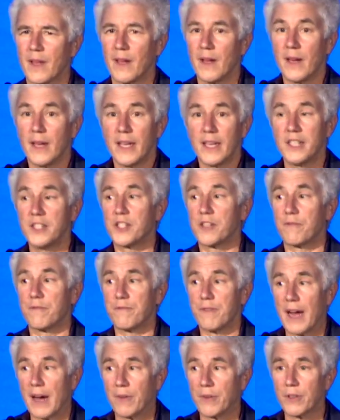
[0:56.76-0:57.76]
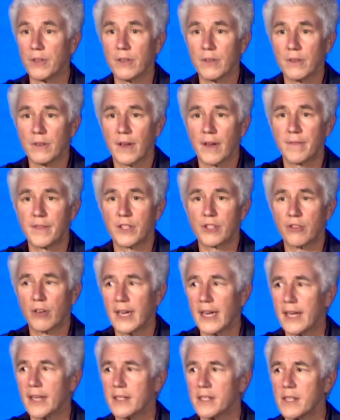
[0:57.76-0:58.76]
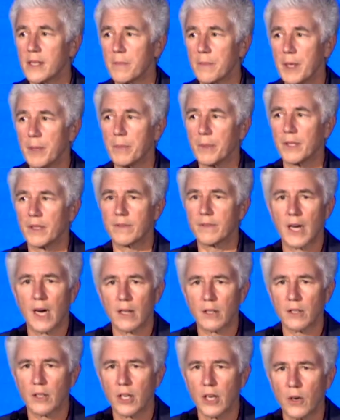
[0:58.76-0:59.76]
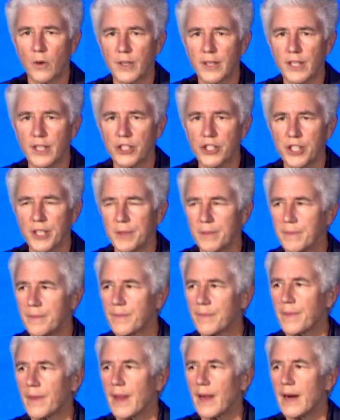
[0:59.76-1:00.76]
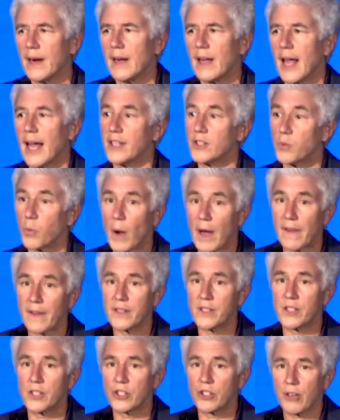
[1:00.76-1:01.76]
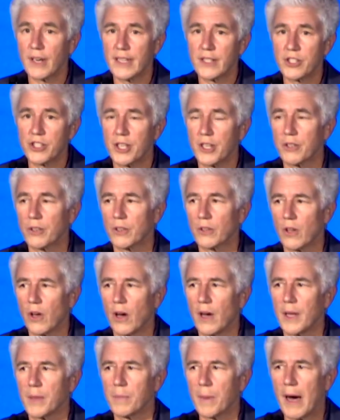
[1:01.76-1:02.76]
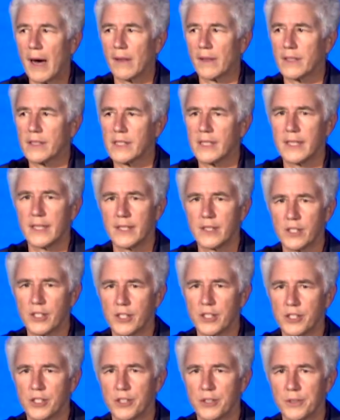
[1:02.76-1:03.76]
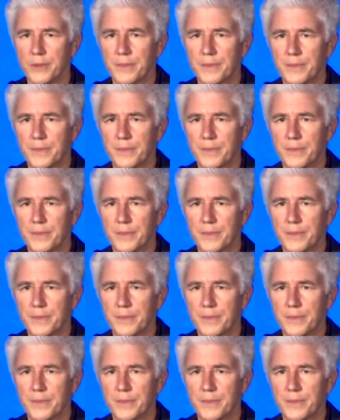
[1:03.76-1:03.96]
He's the founder of the Trans People of Color Coalition, as well as the Transgender Law and Policy Institute.